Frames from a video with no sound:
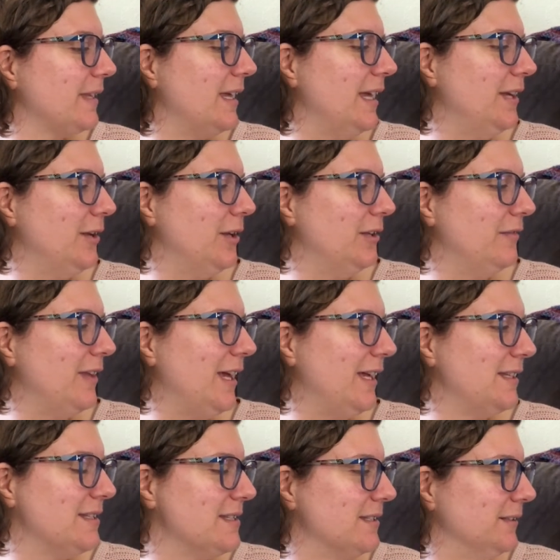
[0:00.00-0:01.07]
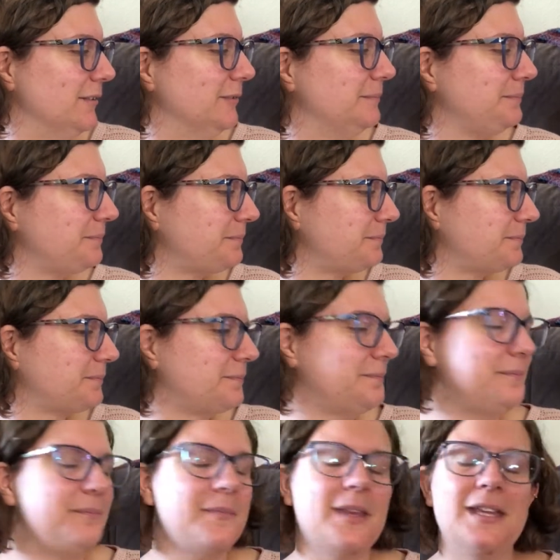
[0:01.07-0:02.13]
and all of that. So
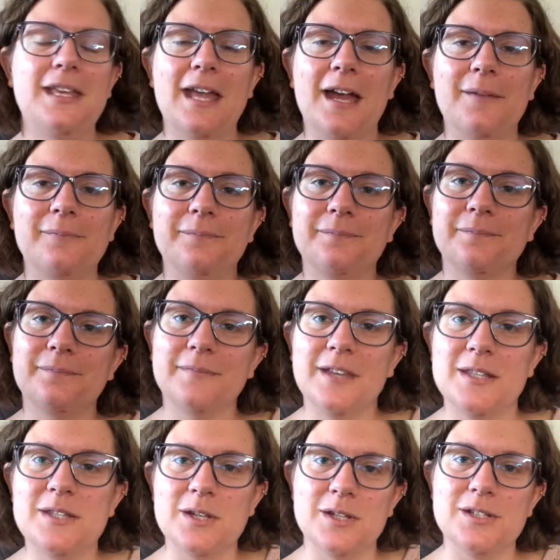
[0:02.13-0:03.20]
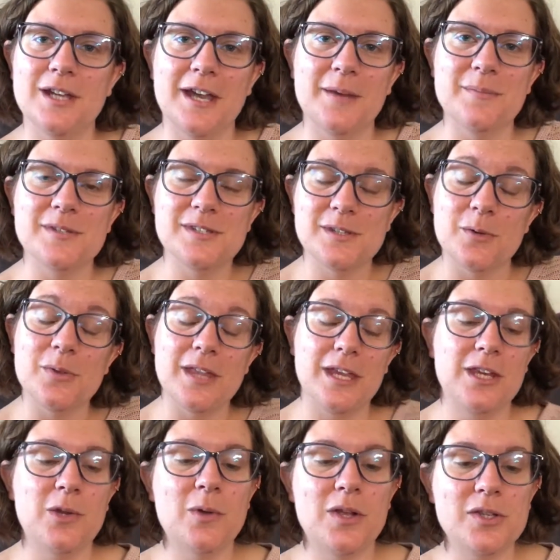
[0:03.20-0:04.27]
yeah, it's good times. So
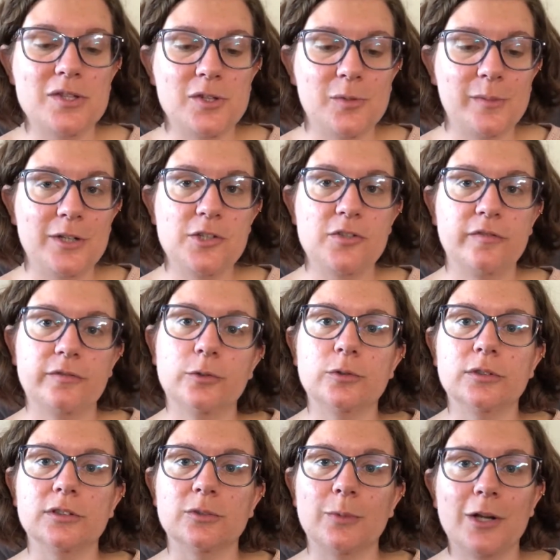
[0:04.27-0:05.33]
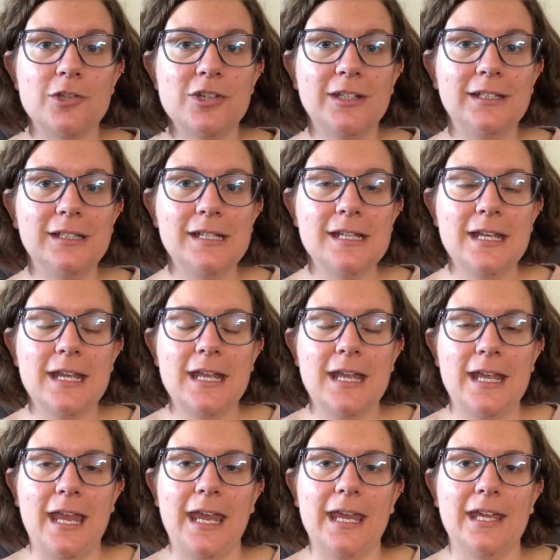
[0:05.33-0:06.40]
thank you all so much for watching
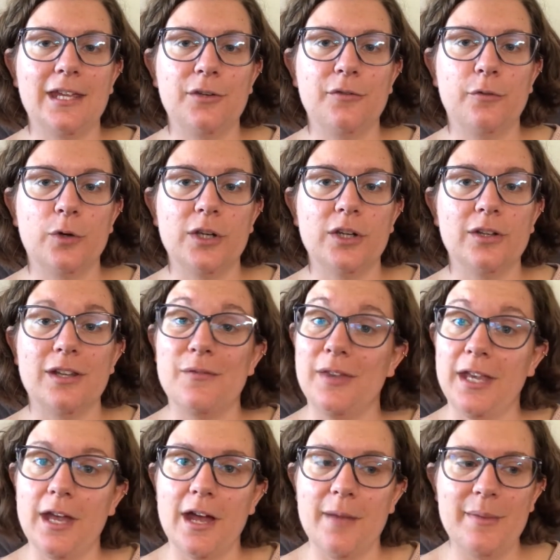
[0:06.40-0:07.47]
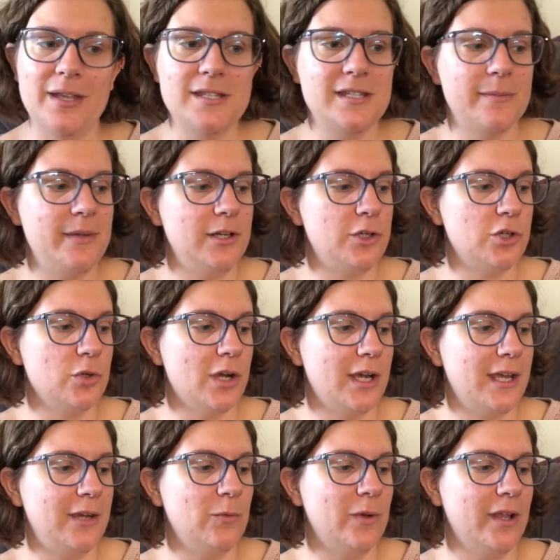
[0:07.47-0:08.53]
and for your lovely comments. I'm going to
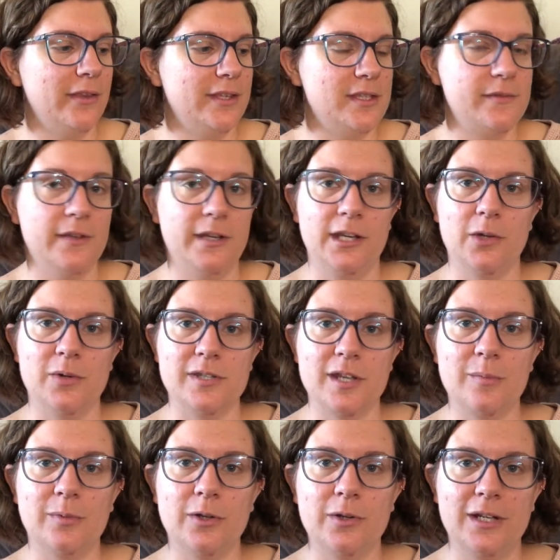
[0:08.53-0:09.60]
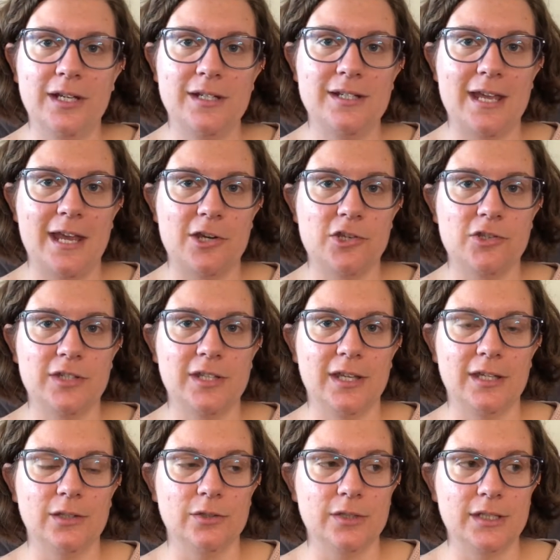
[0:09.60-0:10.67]
try while this video is uploading to actually
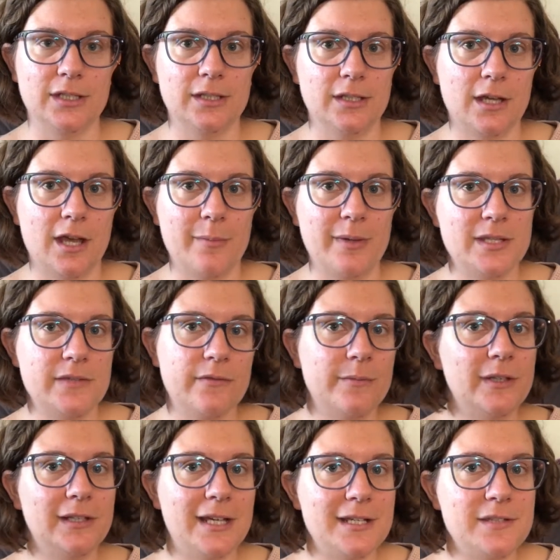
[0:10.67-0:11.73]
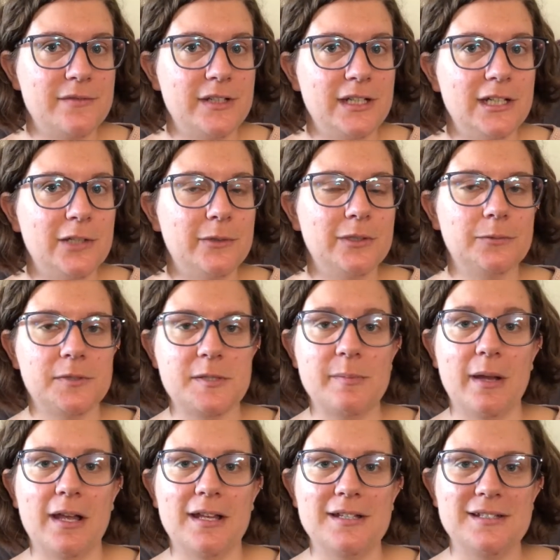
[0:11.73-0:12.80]
like look at the comments from the last video and
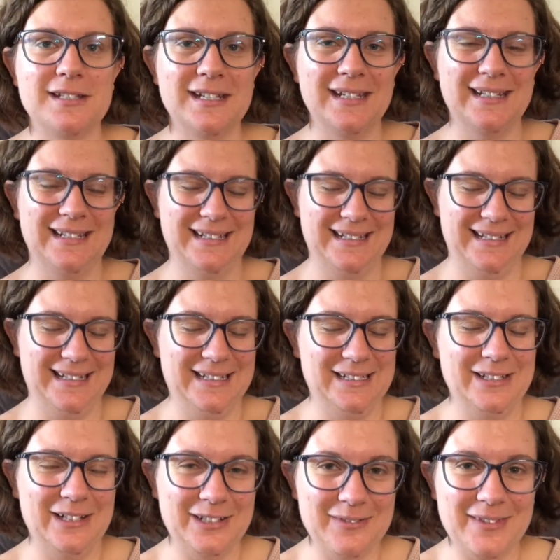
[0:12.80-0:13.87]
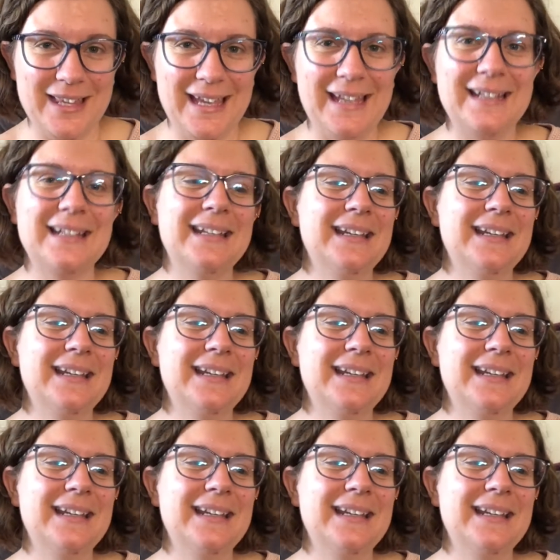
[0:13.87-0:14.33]
respond and all of that.